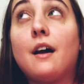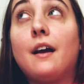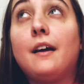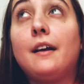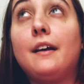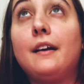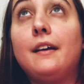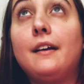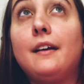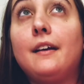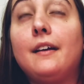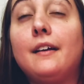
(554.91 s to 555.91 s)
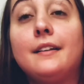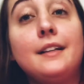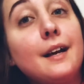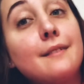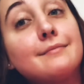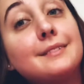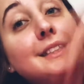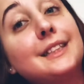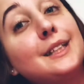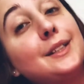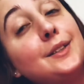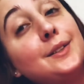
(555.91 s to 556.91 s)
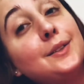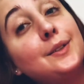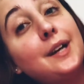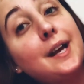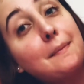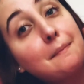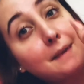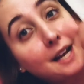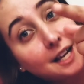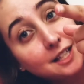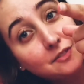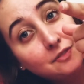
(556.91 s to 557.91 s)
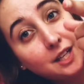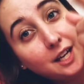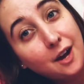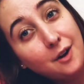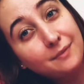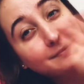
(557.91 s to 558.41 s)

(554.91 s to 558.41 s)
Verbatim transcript: And yeah, see you in my next video.